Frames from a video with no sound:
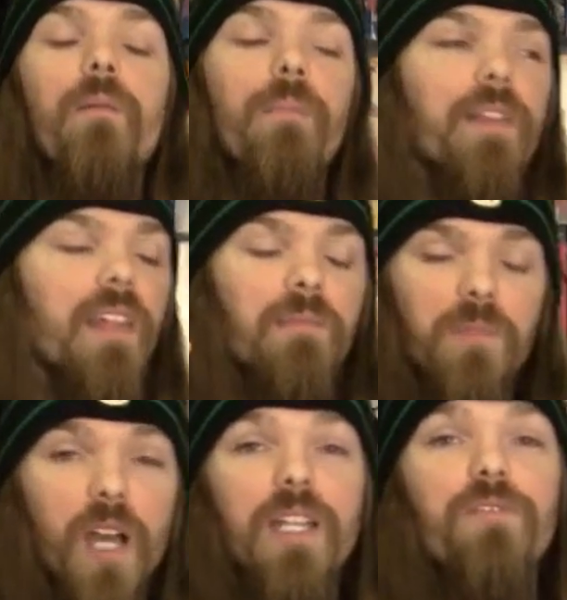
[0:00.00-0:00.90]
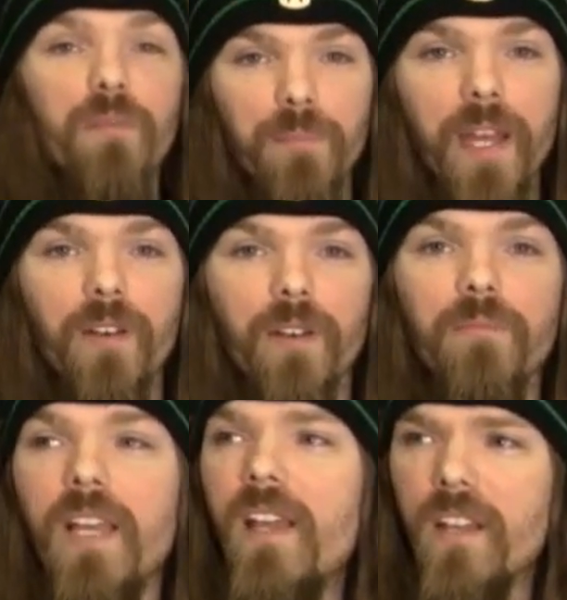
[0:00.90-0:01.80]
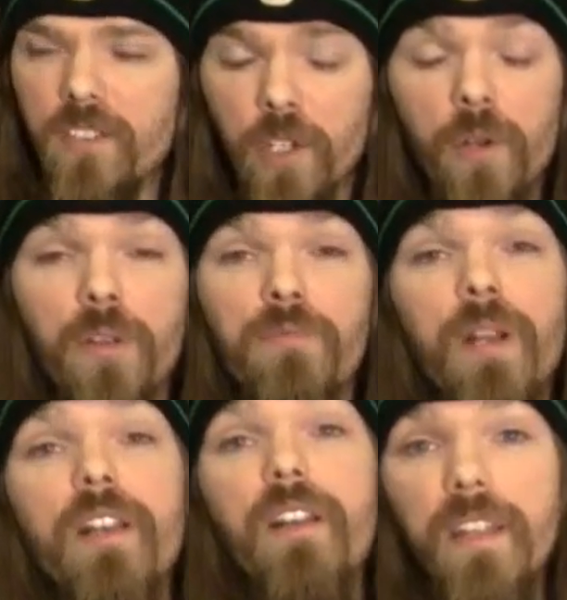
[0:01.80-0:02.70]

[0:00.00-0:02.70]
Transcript: But then got even better. to was running